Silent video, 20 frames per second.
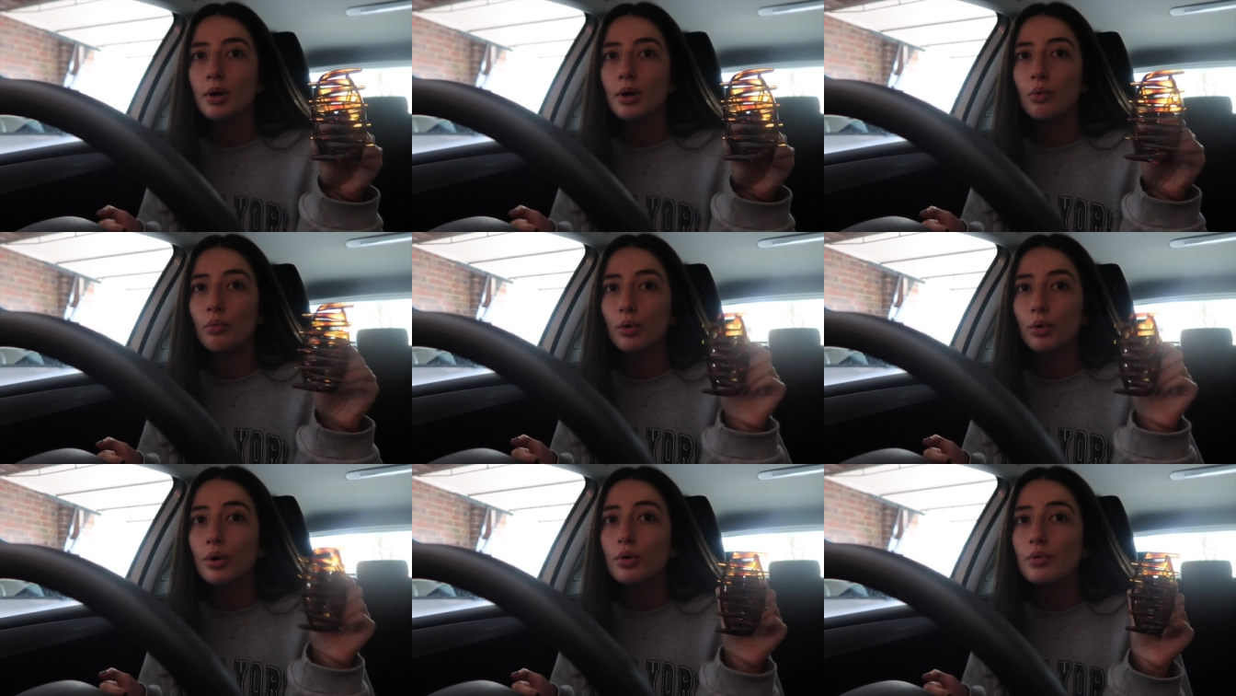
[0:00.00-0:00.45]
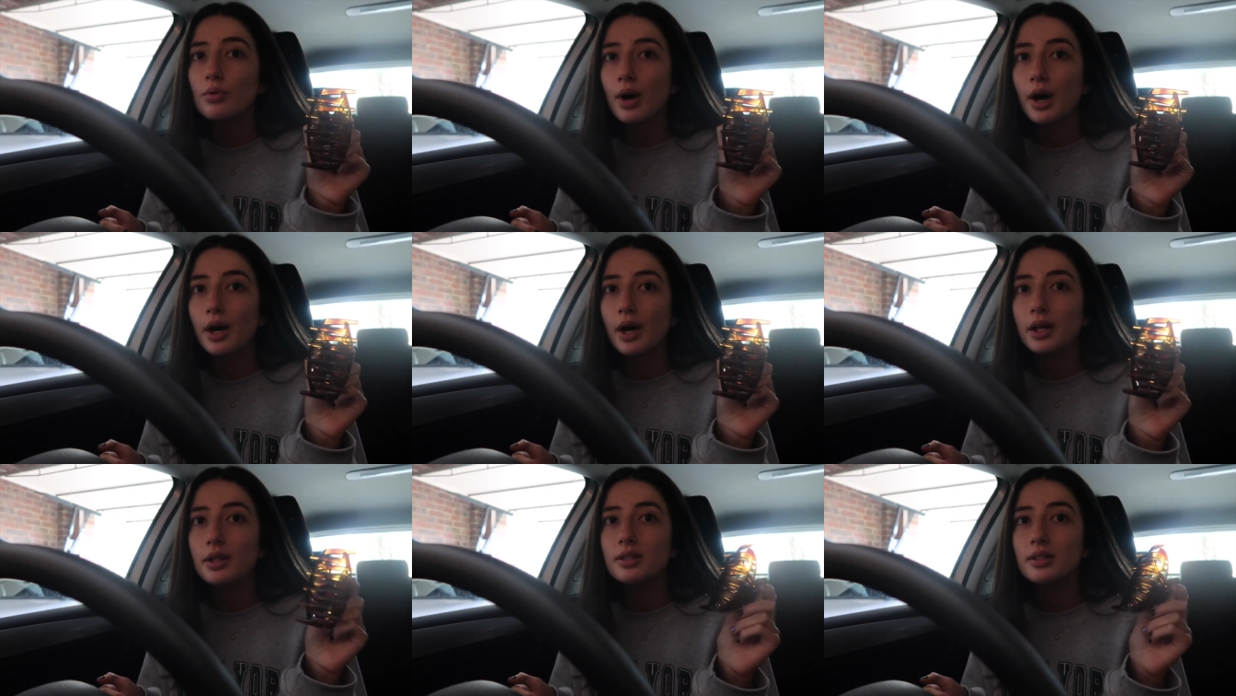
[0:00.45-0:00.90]

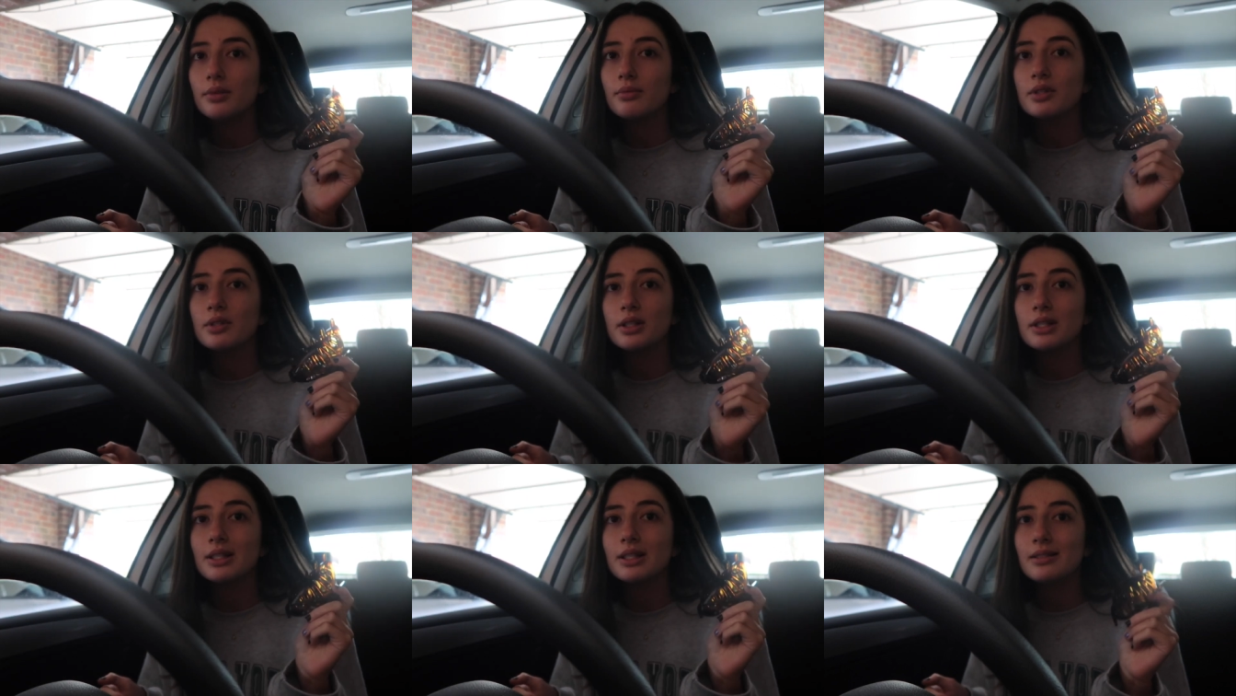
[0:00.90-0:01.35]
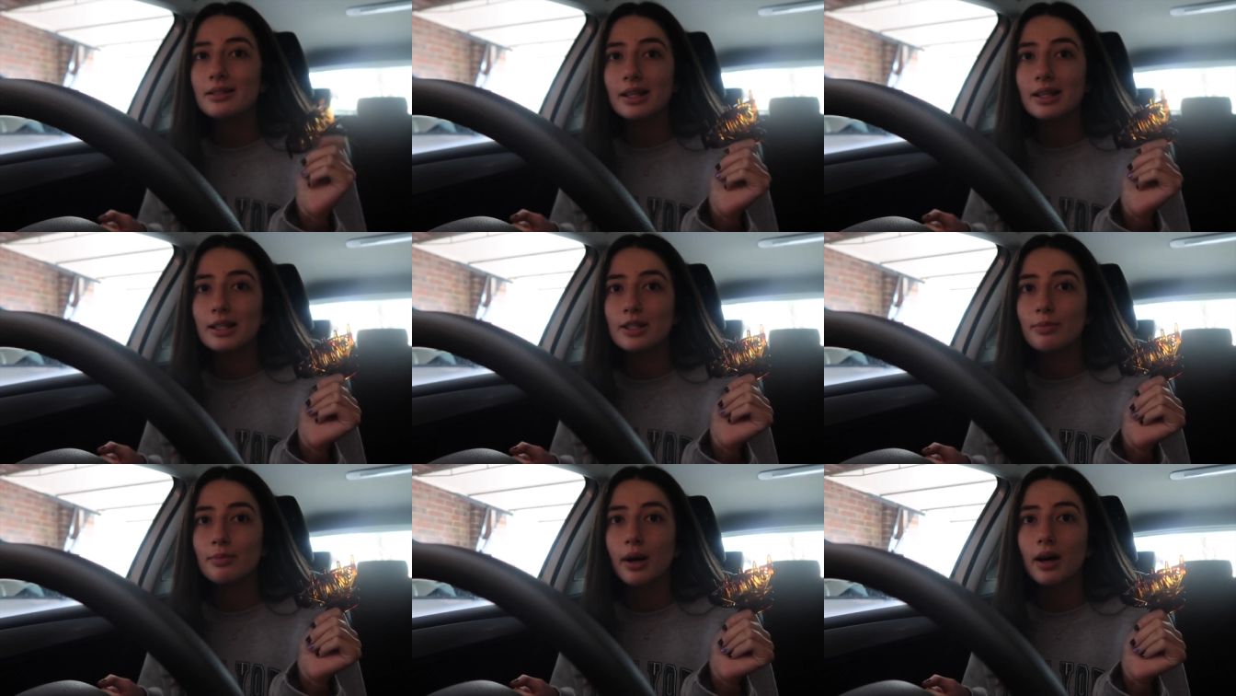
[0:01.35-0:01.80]
Woolworths it was only
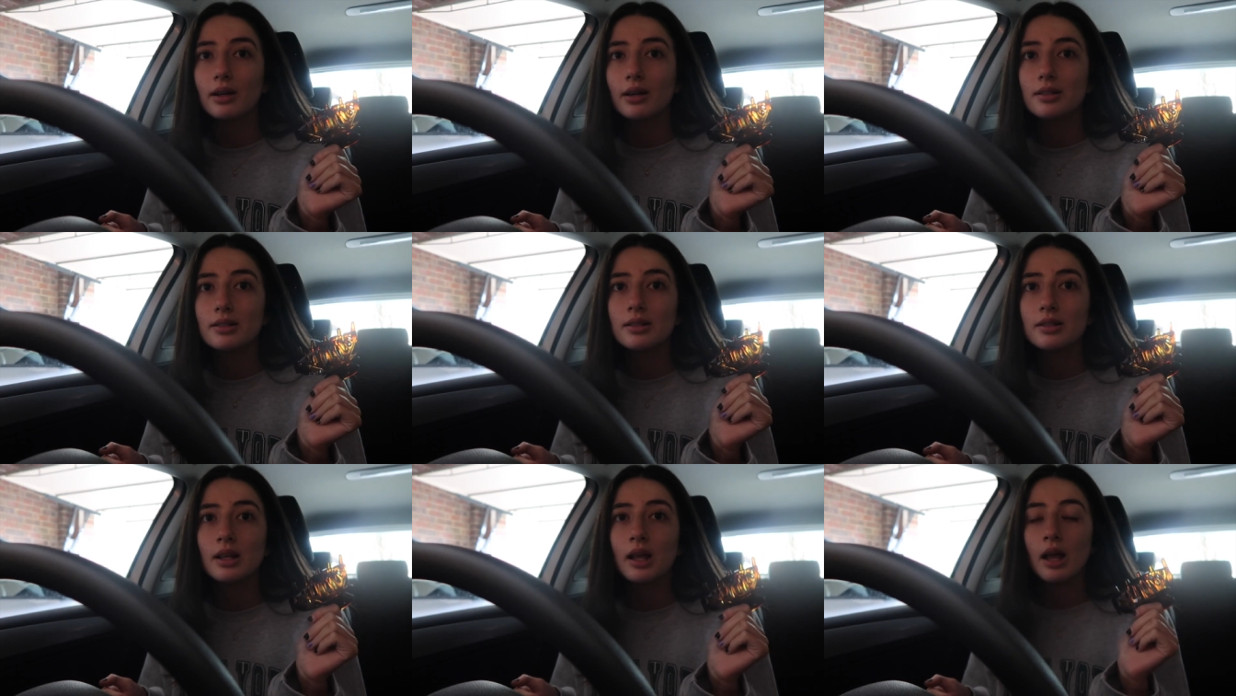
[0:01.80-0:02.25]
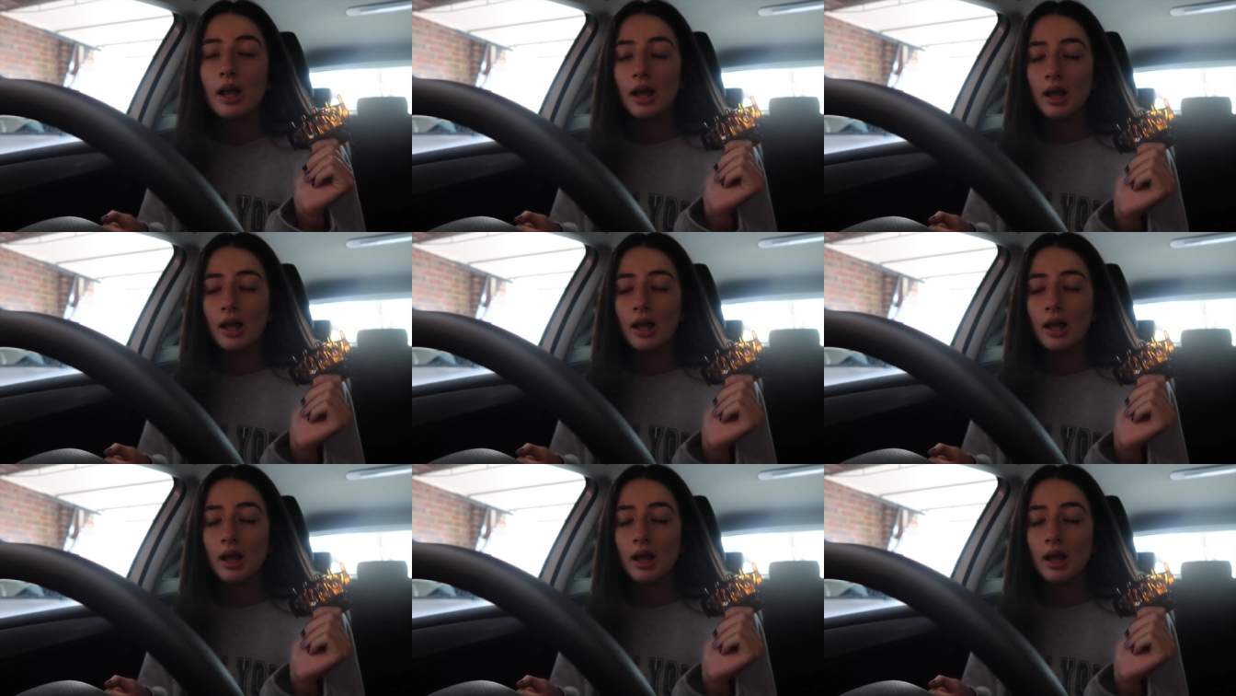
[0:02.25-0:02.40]
six bucks